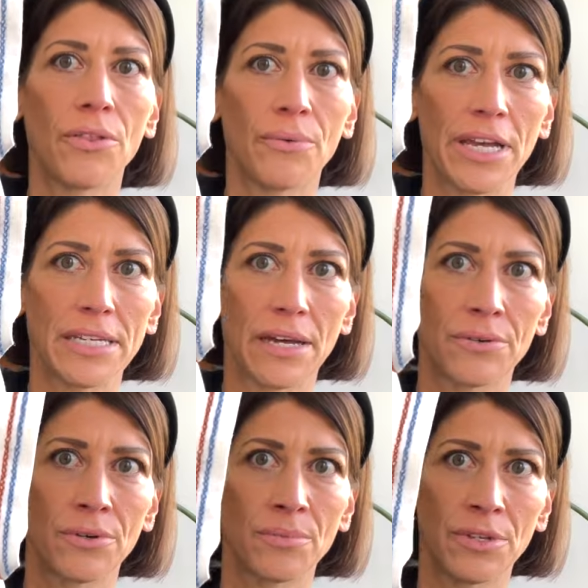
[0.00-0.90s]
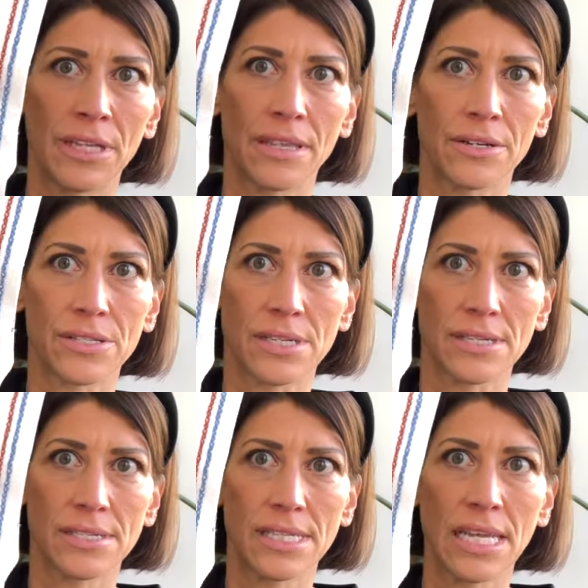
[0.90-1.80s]
the way down. Normally there's a
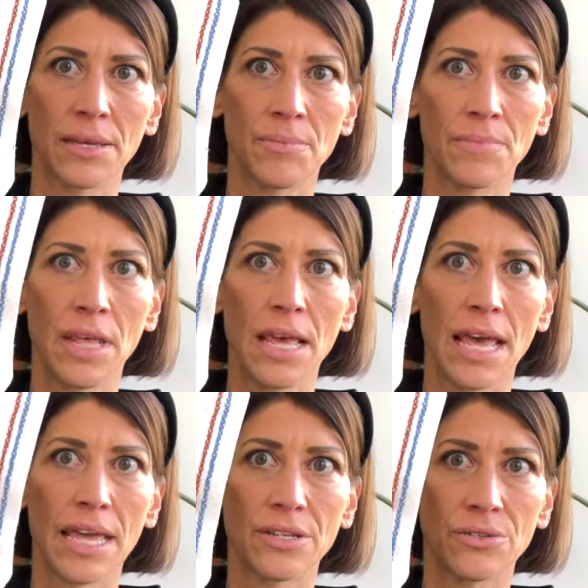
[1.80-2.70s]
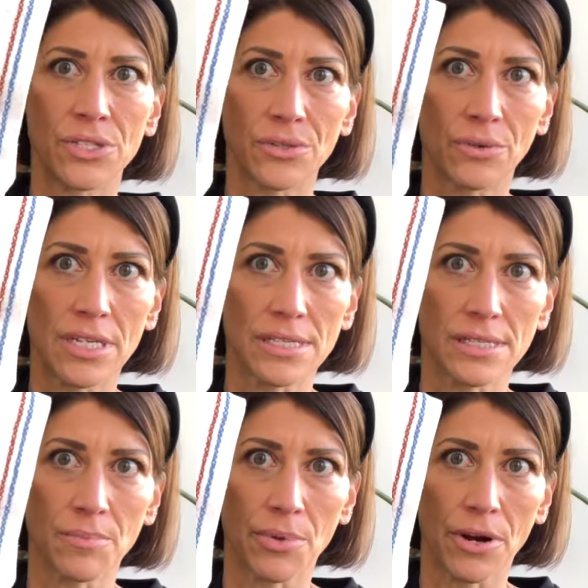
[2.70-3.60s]
seam and you do a
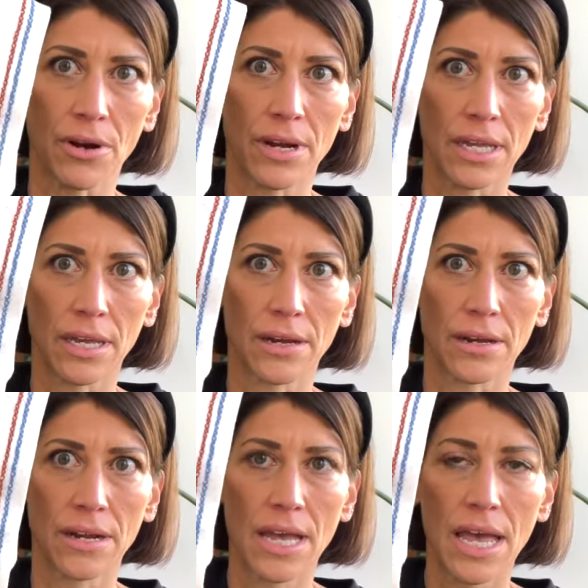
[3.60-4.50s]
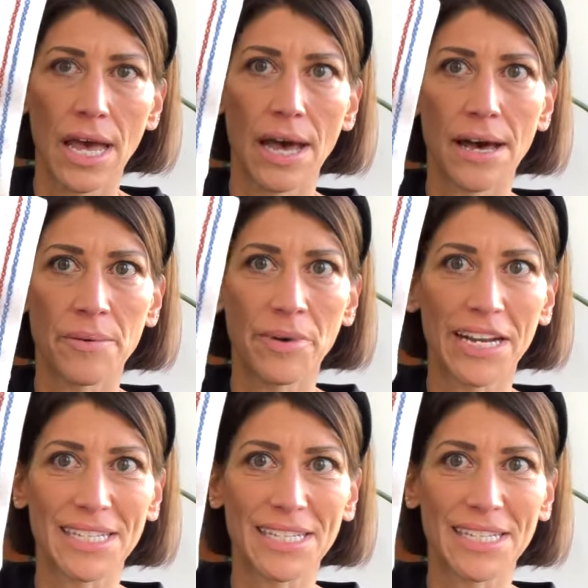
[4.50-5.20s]
zipper here, um, but I